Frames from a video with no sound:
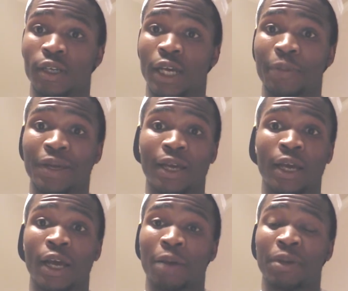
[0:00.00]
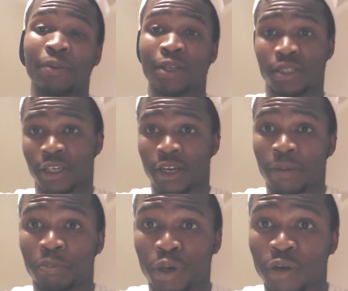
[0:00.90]
I mean, I'm not about to say here
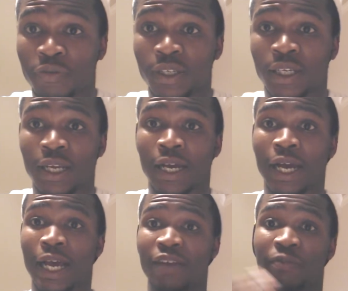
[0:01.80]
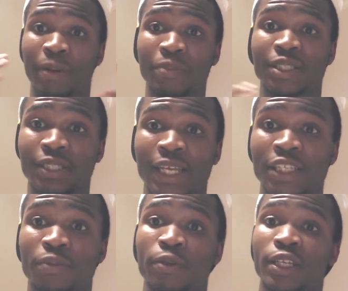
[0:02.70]
I'm perfect. I have my
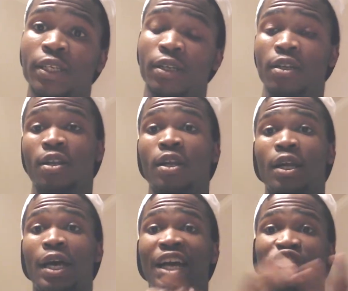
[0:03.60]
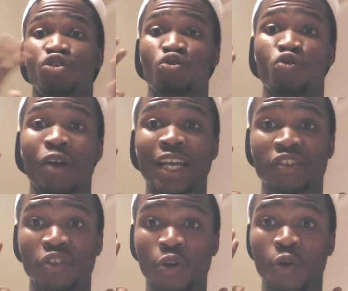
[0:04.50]
mistakes, but I try
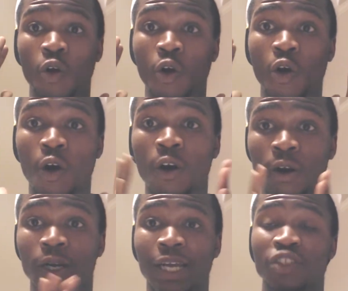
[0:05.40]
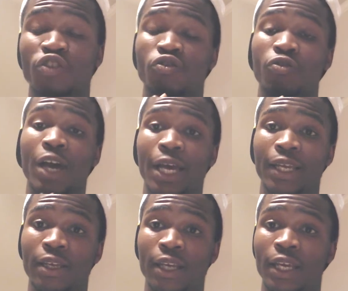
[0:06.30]
so hard. I try.
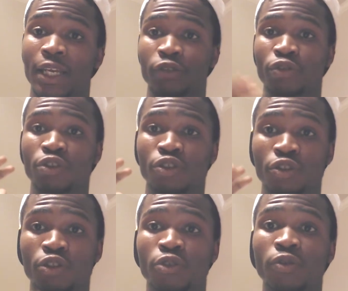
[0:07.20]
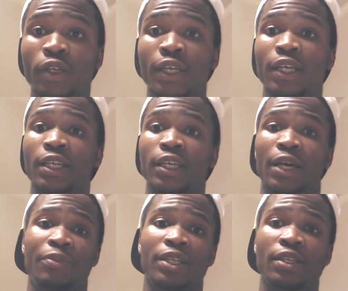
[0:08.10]
And that's what you should do.
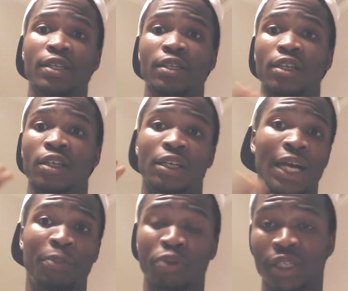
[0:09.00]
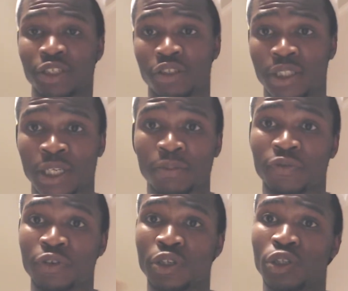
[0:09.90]
I mean, God predicts your sin
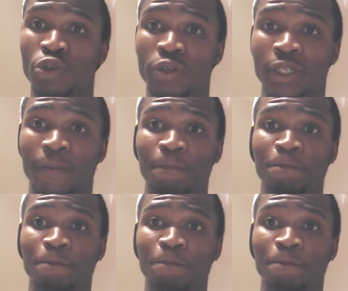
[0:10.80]
before you do it.